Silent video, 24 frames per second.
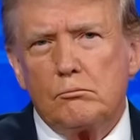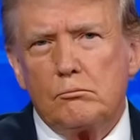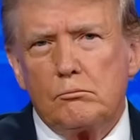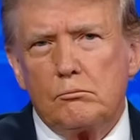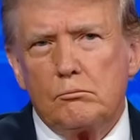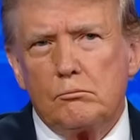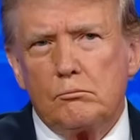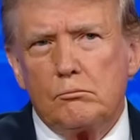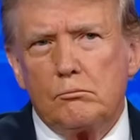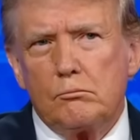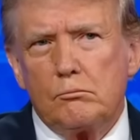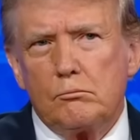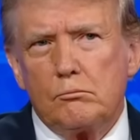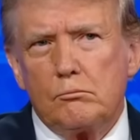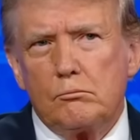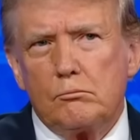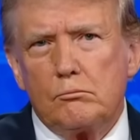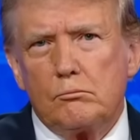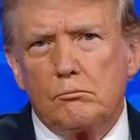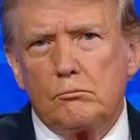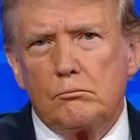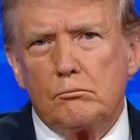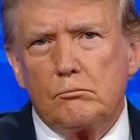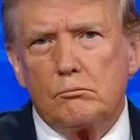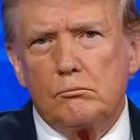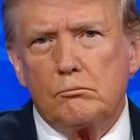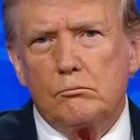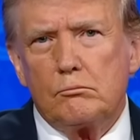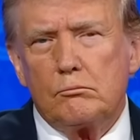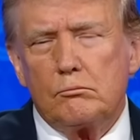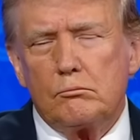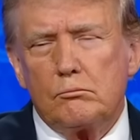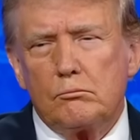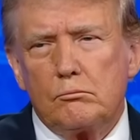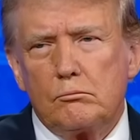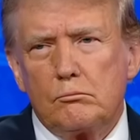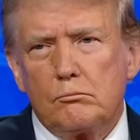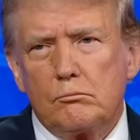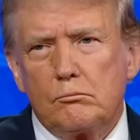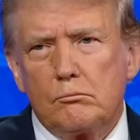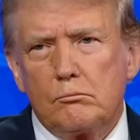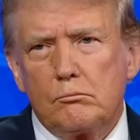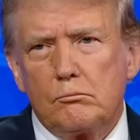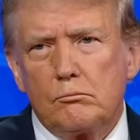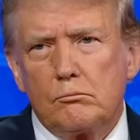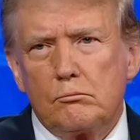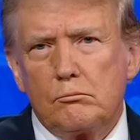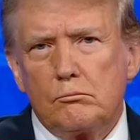
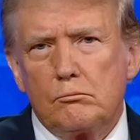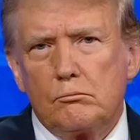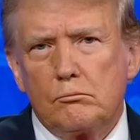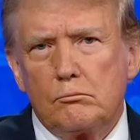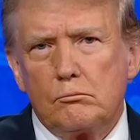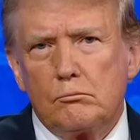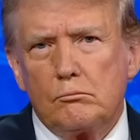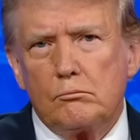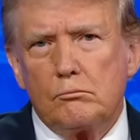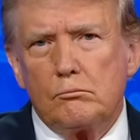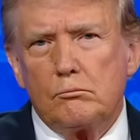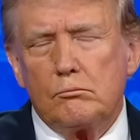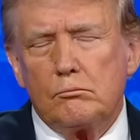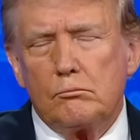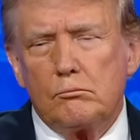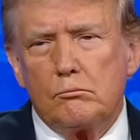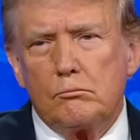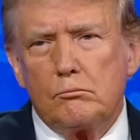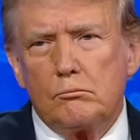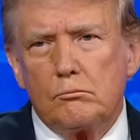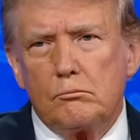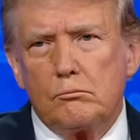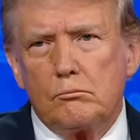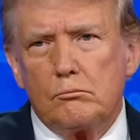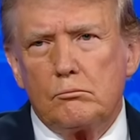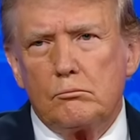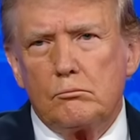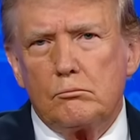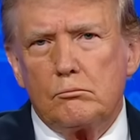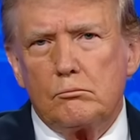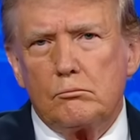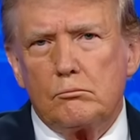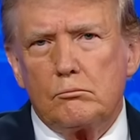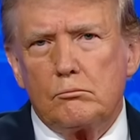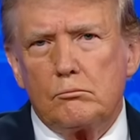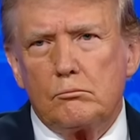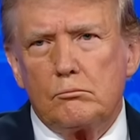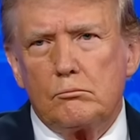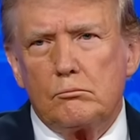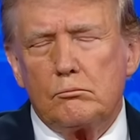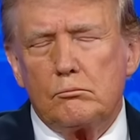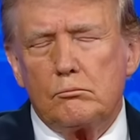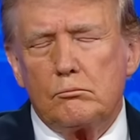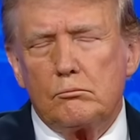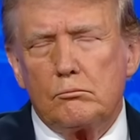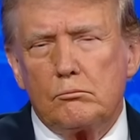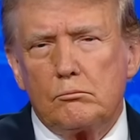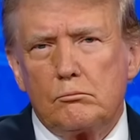
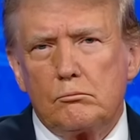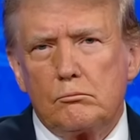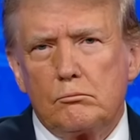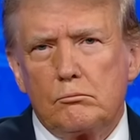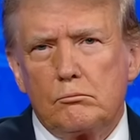(not speaking)